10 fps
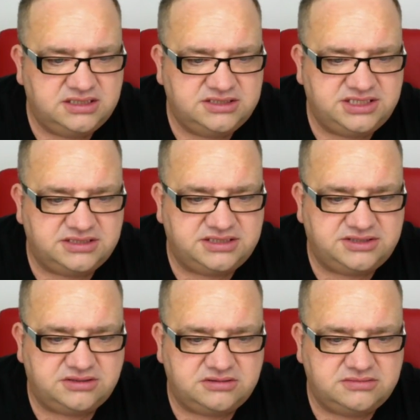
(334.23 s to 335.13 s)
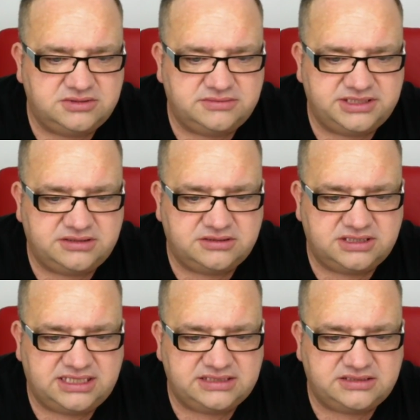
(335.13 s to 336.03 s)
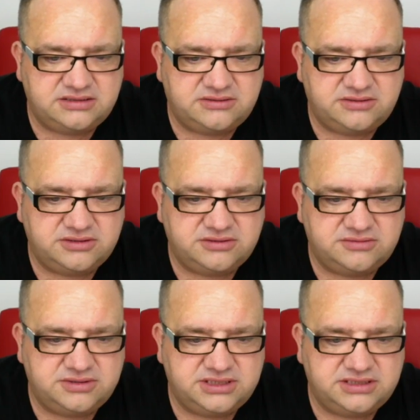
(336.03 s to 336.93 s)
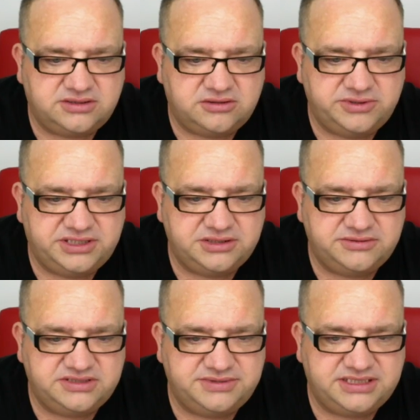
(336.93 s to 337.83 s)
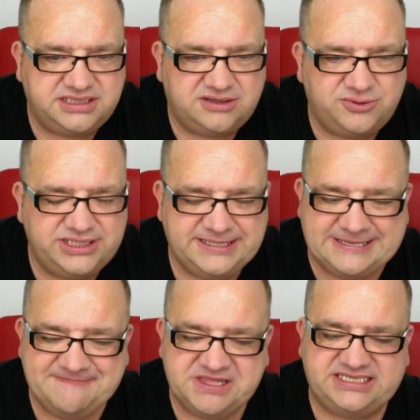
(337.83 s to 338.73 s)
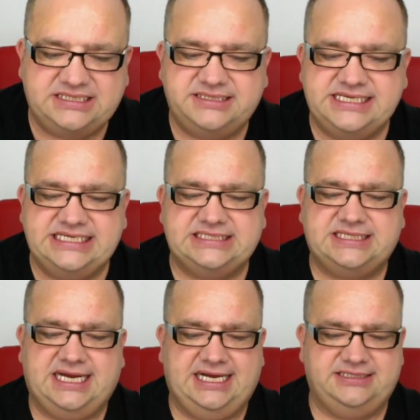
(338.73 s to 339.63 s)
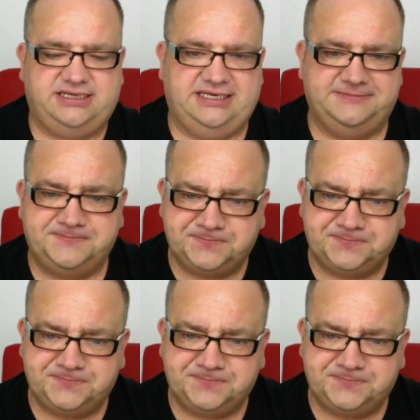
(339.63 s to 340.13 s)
Chelsea, Tottenham, oh my God, Arsenal are on a good way. All we can do is make our way. See, the thing is, guys, right?